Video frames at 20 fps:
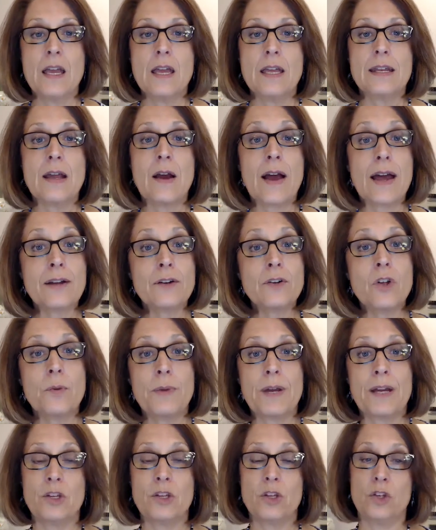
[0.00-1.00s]
now, I don't know
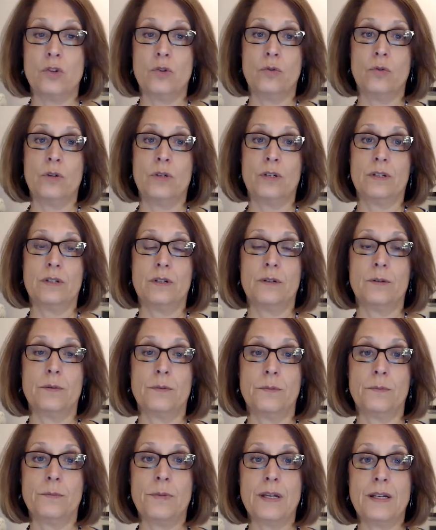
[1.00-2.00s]
about you,
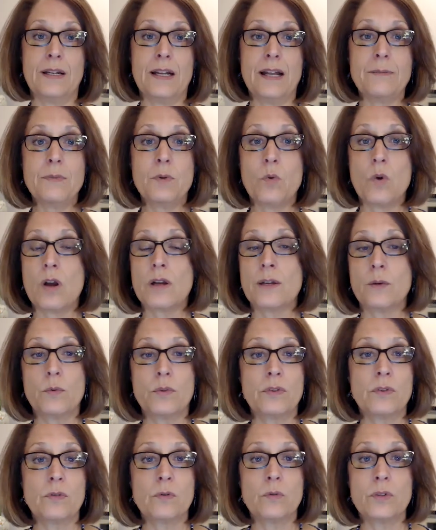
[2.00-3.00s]
but I've been walking
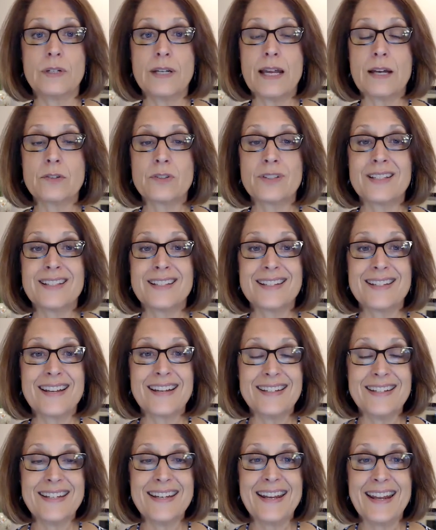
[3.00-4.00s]
with the Lord now since
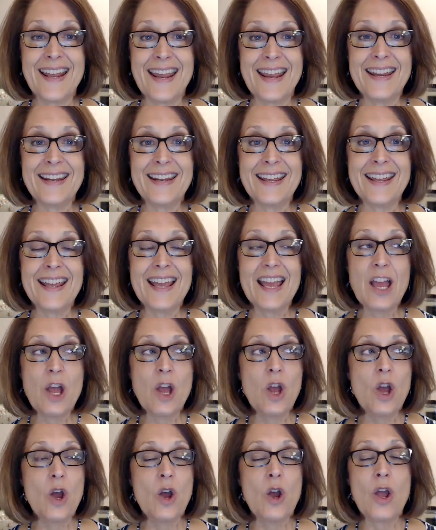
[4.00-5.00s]
1980.
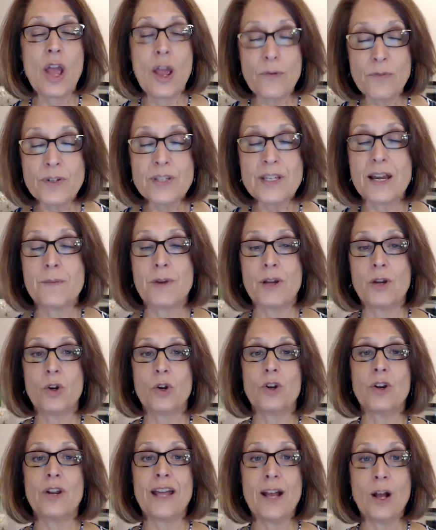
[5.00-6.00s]
Every time I
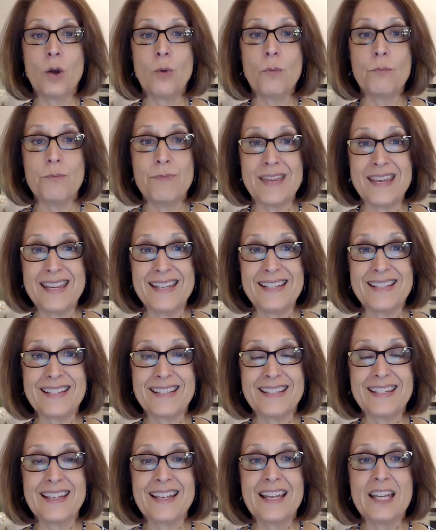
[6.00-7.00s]
heard help
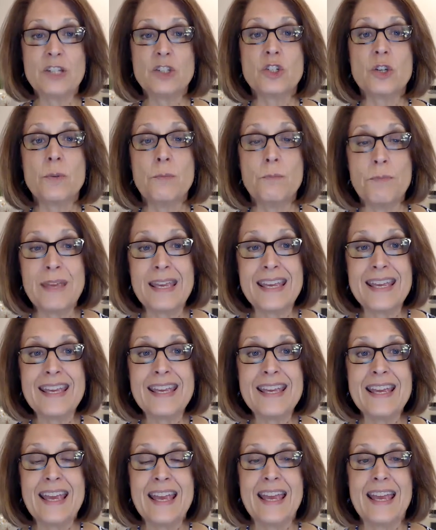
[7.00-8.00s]
meet, to
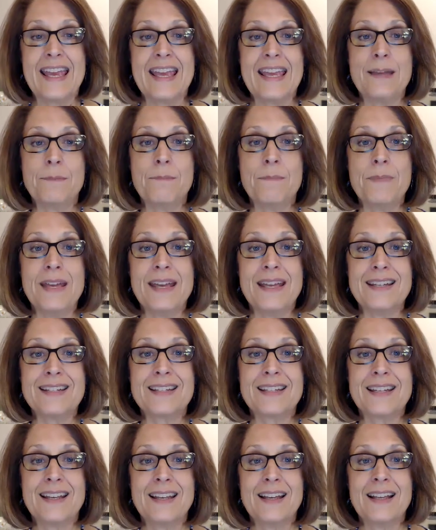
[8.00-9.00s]
me, it
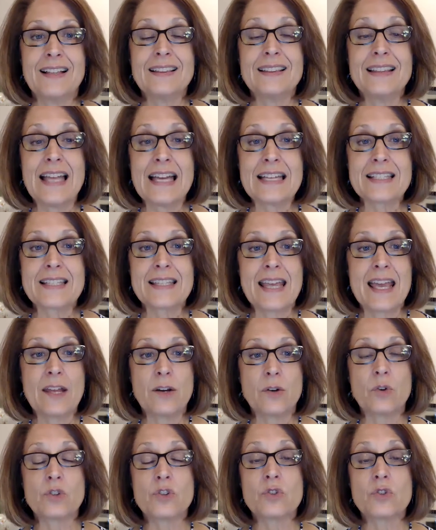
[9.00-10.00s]
meant less
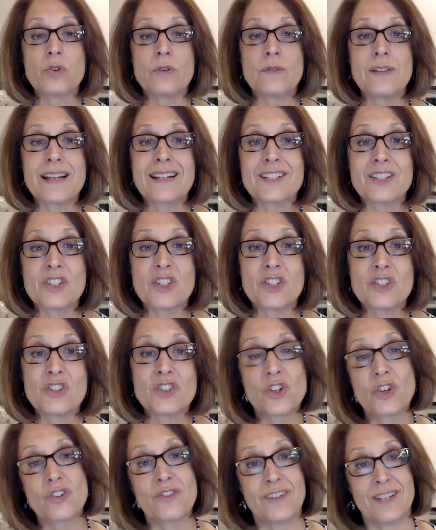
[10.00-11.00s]
than or sort of like a
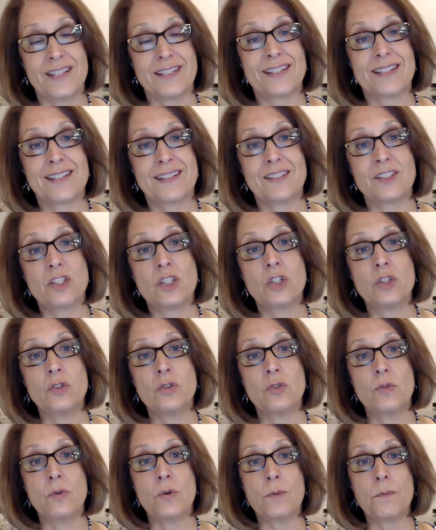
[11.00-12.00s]
servant
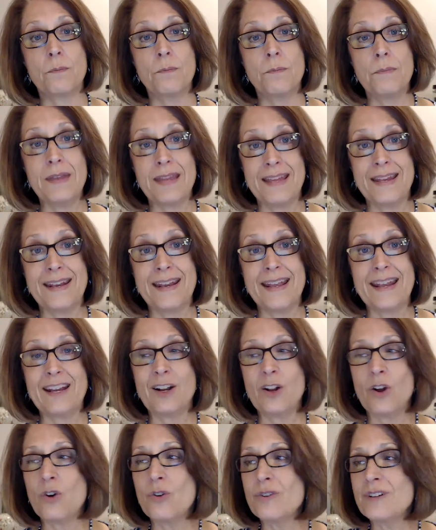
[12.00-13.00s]
to men. And
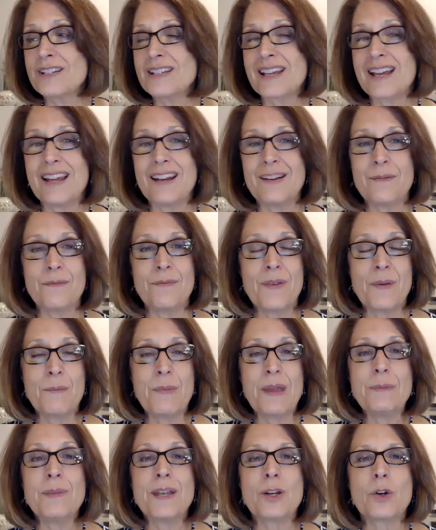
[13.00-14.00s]
it always kind of
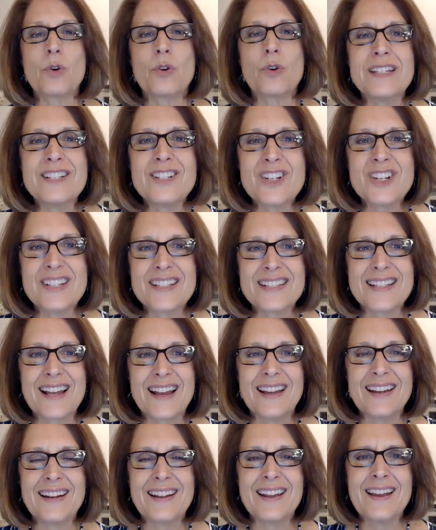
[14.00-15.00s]
made me cringe
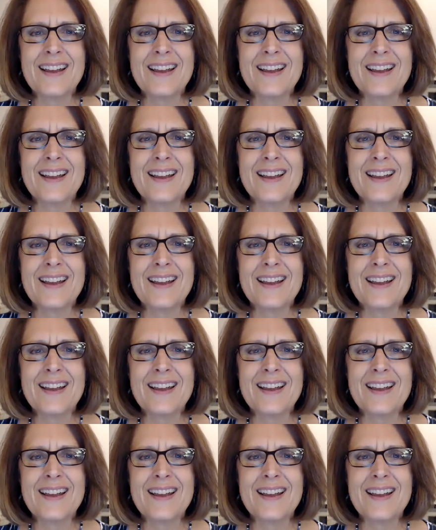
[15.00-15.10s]
inside